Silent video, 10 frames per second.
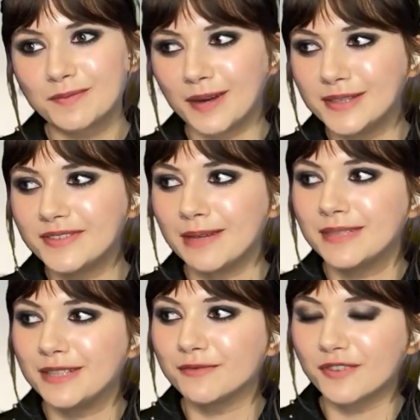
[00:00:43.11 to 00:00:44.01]
my family
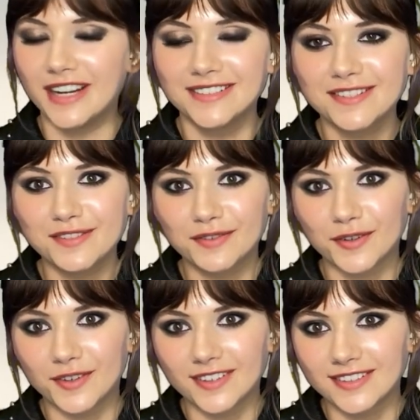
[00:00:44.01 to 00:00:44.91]
and friends
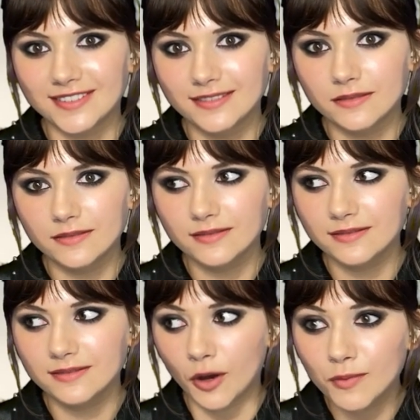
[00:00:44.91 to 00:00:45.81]
for
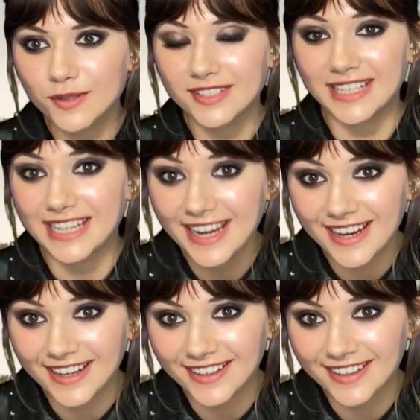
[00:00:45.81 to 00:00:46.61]
almost a year.